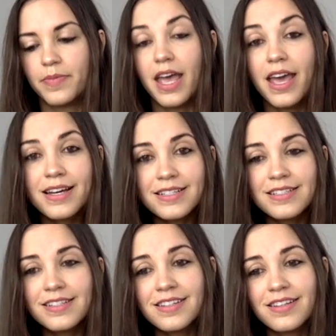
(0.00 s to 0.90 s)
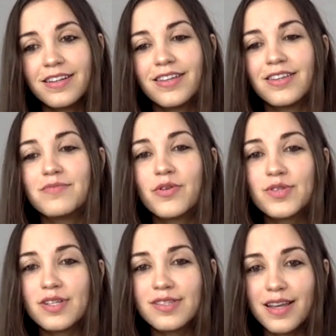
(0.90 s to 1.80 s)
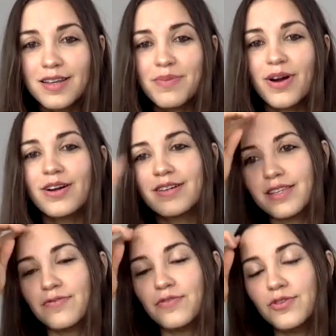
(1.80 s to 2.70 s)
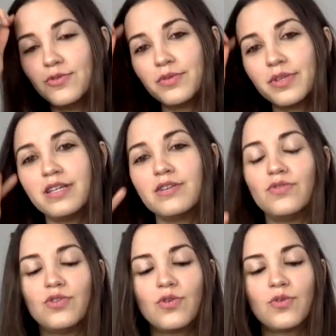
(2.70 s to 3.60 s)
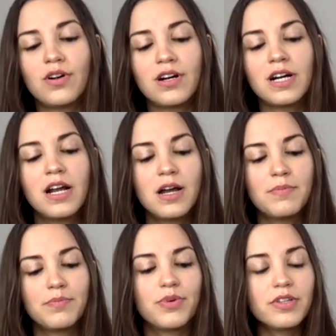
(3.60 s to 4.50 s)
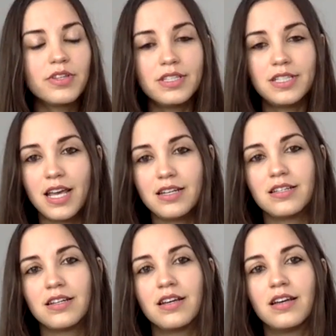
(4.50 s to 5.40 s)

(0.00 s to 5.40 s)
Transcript: And the most exciting part is if you leave your birth date,